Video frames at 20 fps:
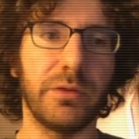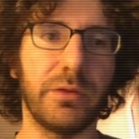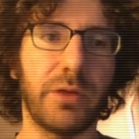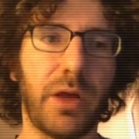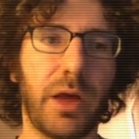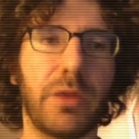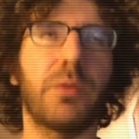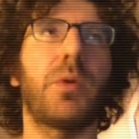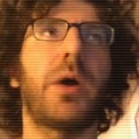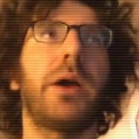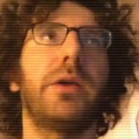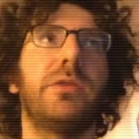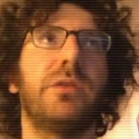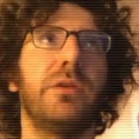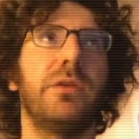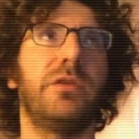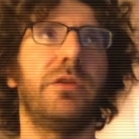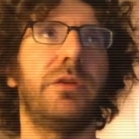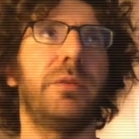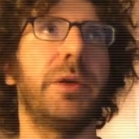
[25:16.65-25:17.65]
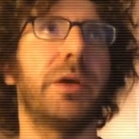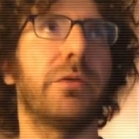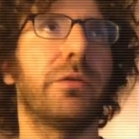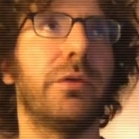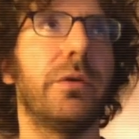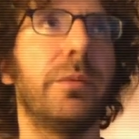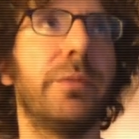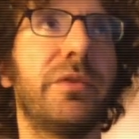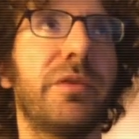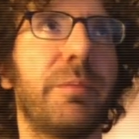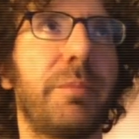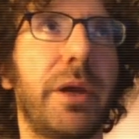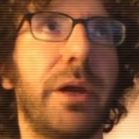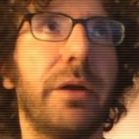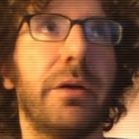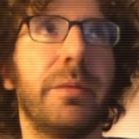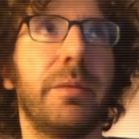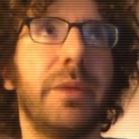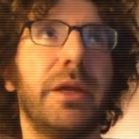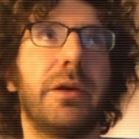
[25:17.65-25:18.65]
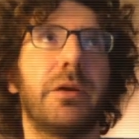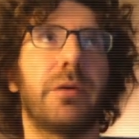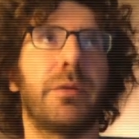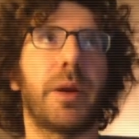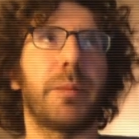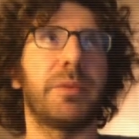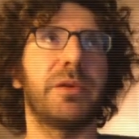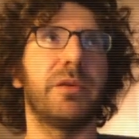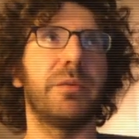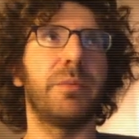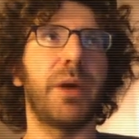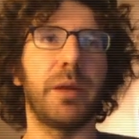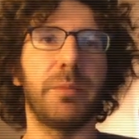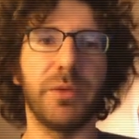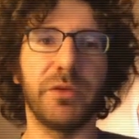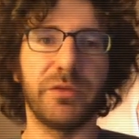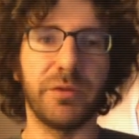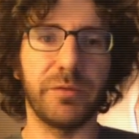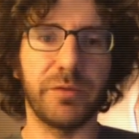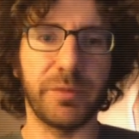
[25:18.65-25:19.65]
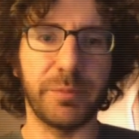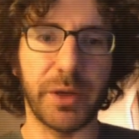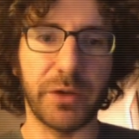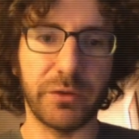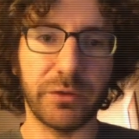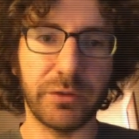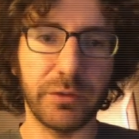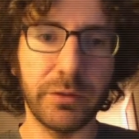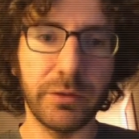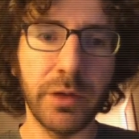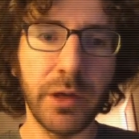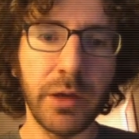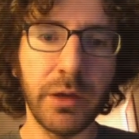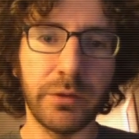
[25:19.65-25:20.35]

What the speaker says: otherwise legitimate groups appear to be corrupted by misinformation.